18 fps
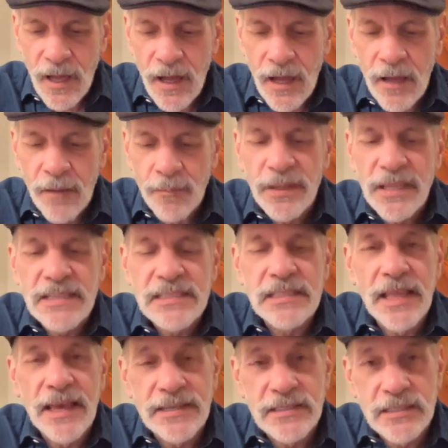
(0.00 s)
Uh,
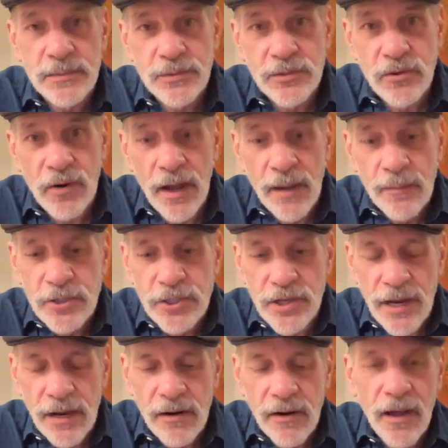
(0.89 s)
please like, subscribe,
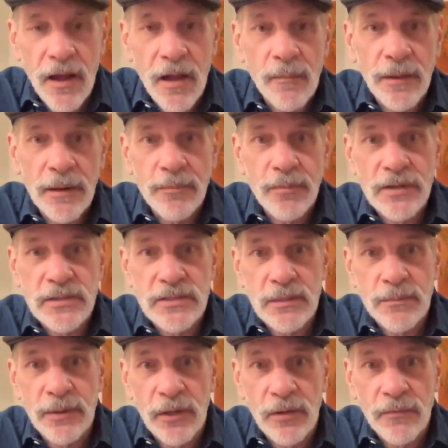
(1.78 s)
share, comment,
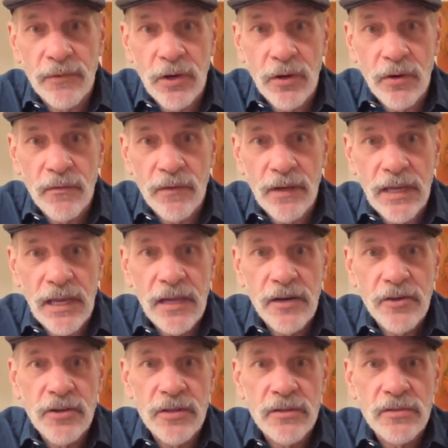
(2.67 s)
press the bell for
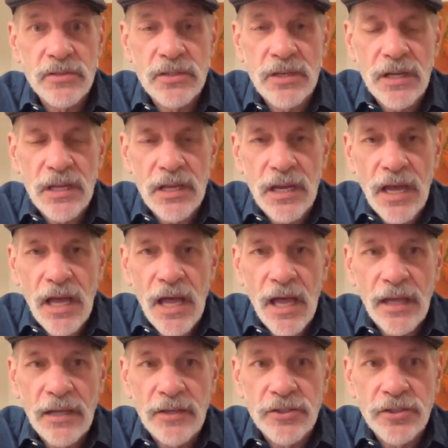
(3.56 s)
notifications.
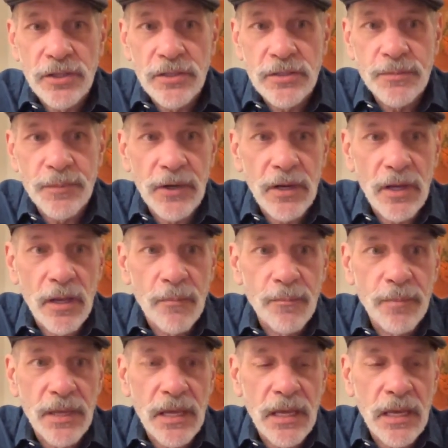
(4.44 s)
I just put
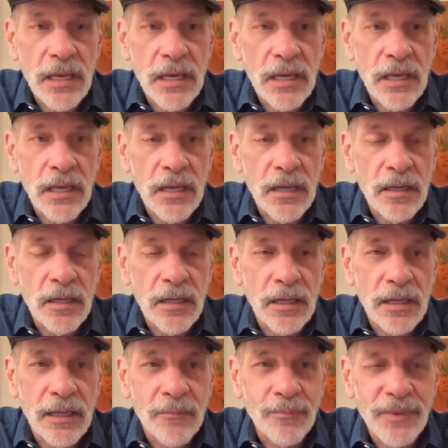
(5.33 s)
up a
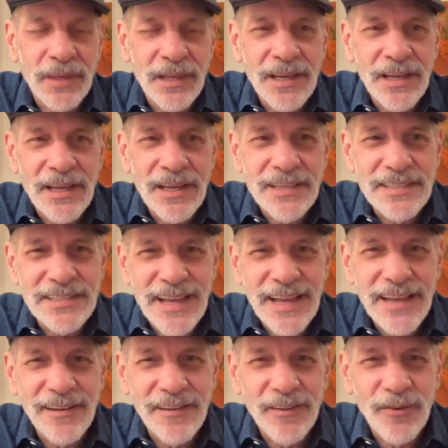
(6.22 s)
um, a
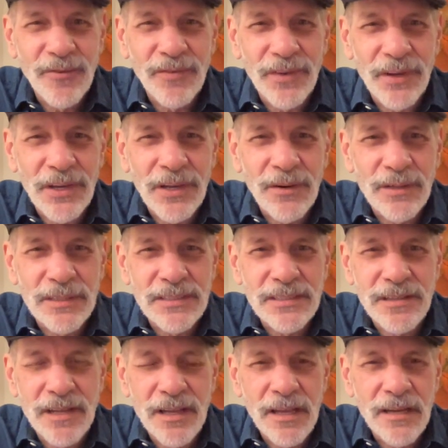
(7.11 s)
standalone video.
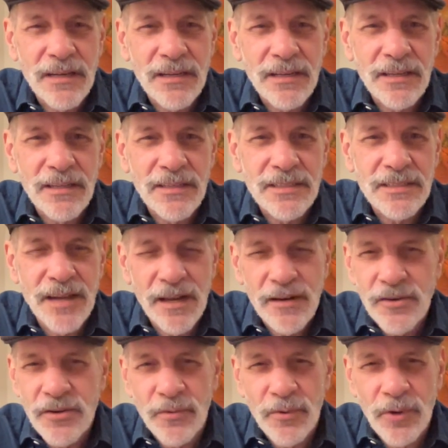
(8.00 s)
It's not it's
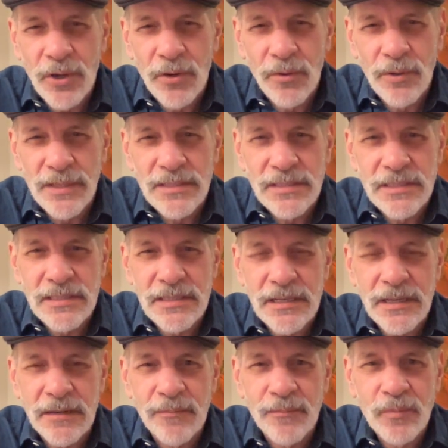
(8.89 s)
not Tarot. It's
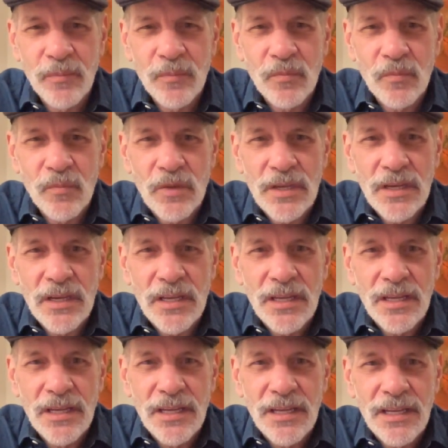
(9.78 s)
uh,
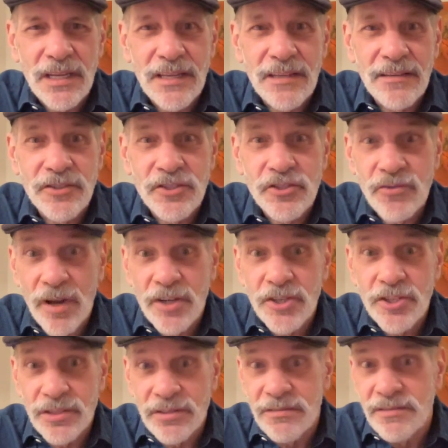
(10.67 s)

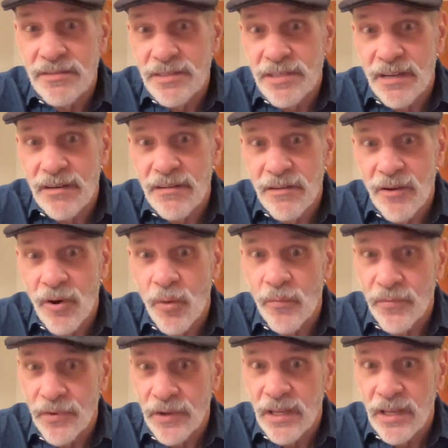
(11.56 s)
instructions and
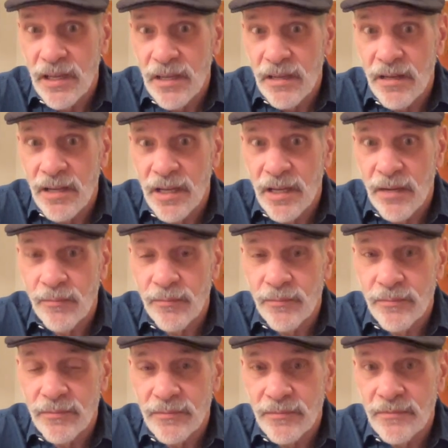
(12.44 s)
hopefully
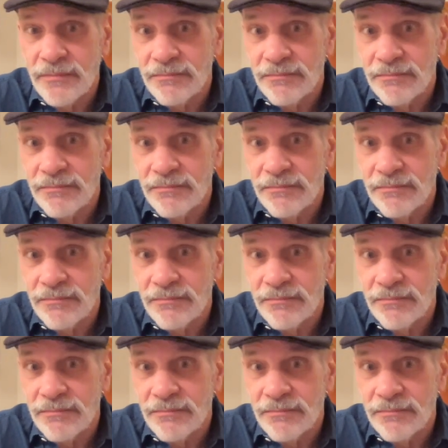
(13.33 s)
um,